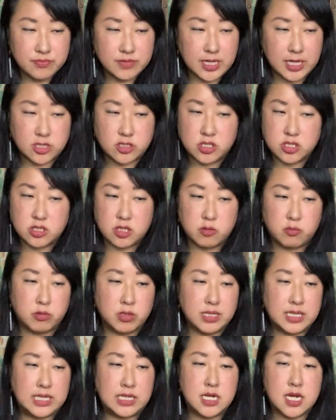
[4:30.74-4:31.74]
Yeah, it's just a
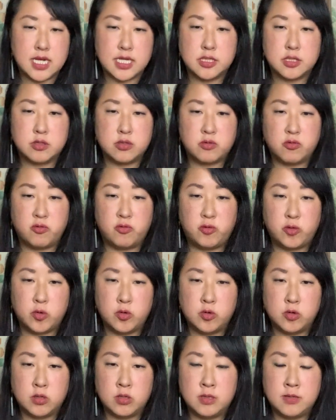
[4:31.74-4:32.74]
really nice
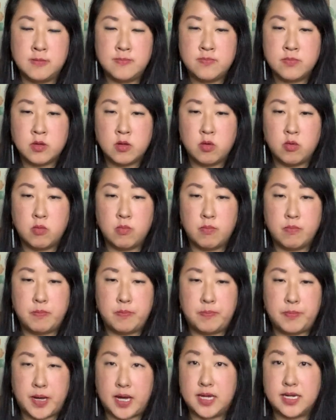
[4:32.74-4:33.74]
full
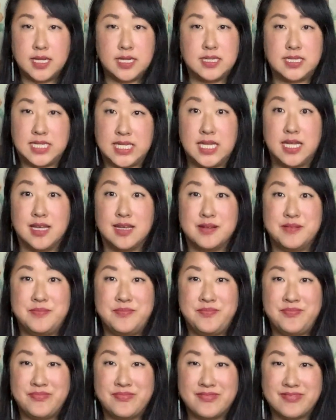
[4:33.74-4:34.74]
bodied tea
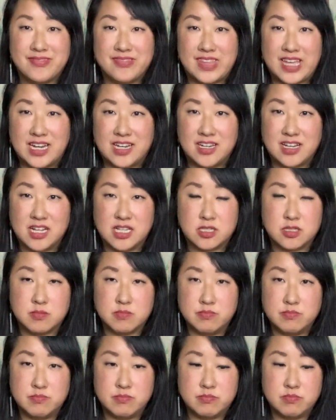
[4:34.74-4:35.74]
that is
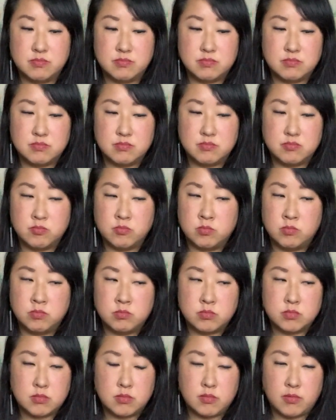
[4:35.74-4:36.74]

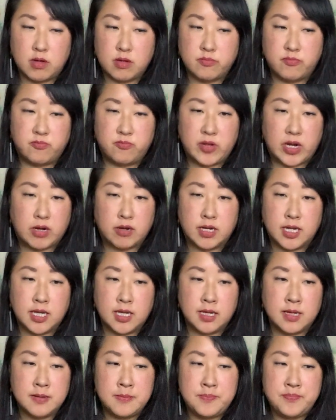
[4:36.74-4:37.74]
a
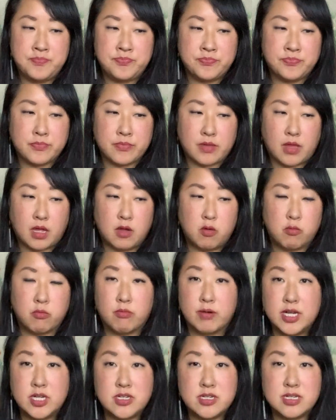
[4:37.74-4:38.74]
very
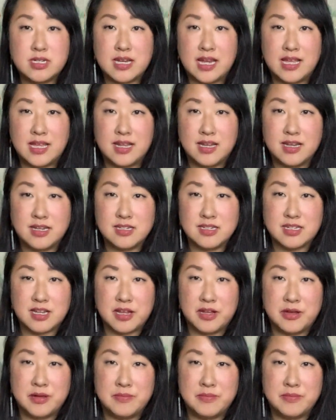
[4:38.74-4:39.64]
rich and